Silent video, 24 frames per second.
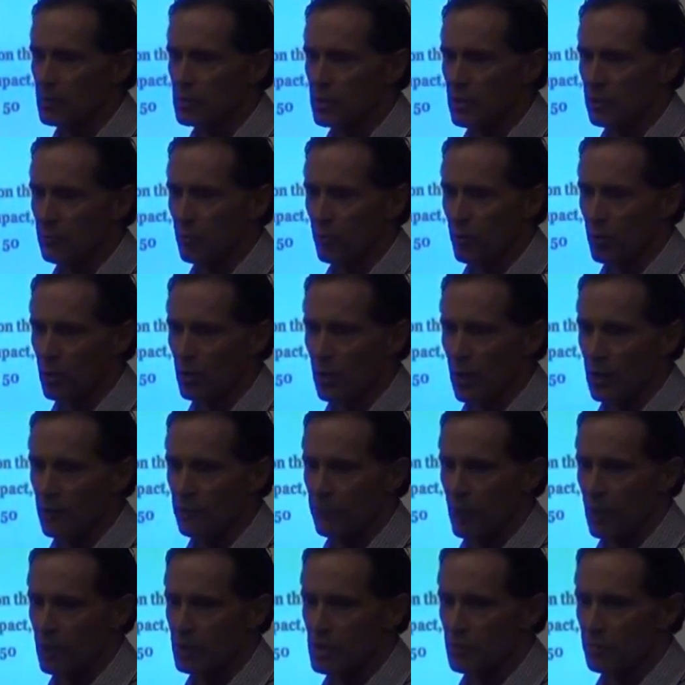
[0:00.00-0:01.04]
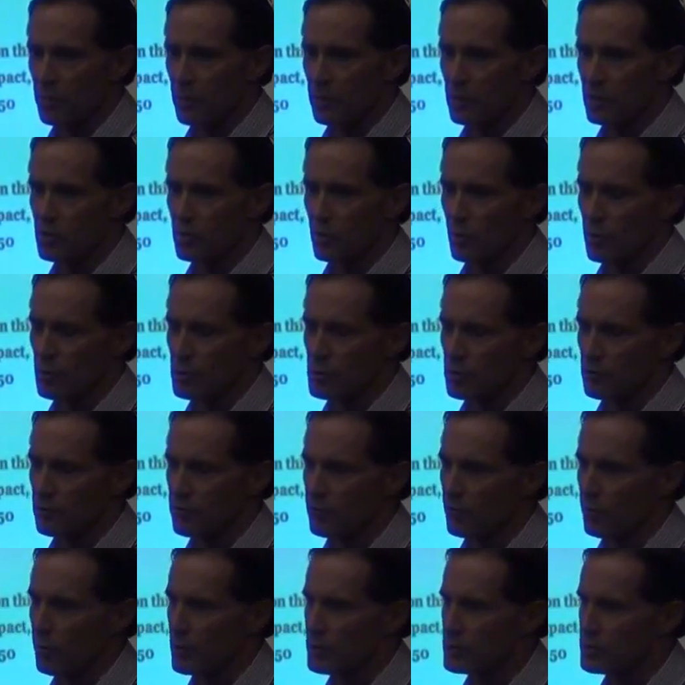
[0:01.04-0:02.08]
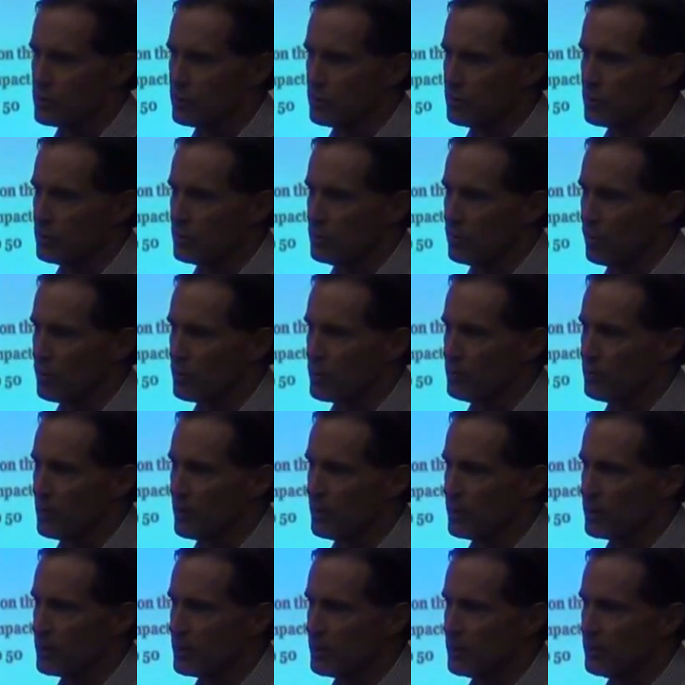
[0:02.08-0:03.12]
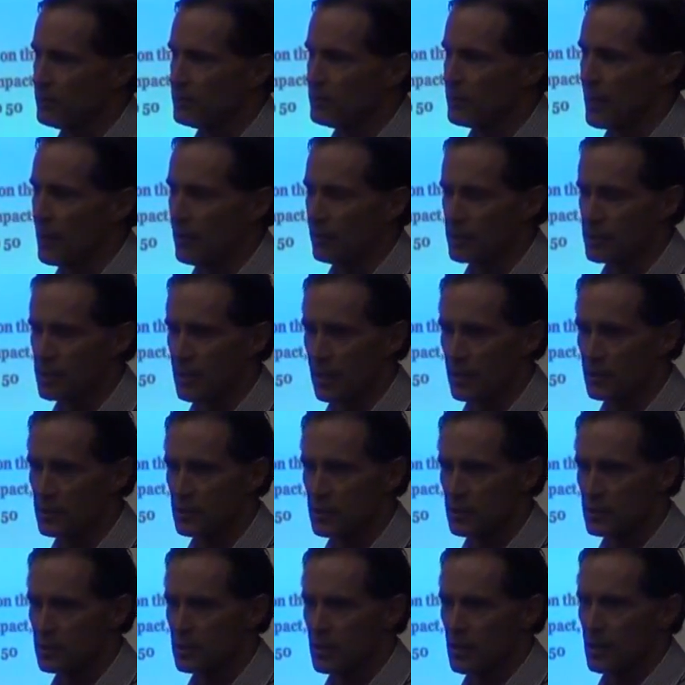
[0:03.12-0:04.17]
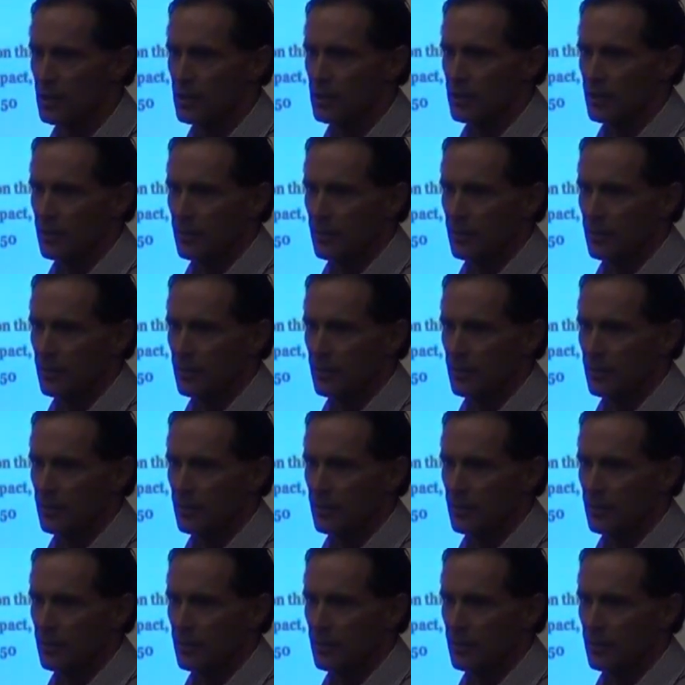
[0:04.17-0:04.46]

We're seeing marine life wash up on the shores of western North America, now in Texas.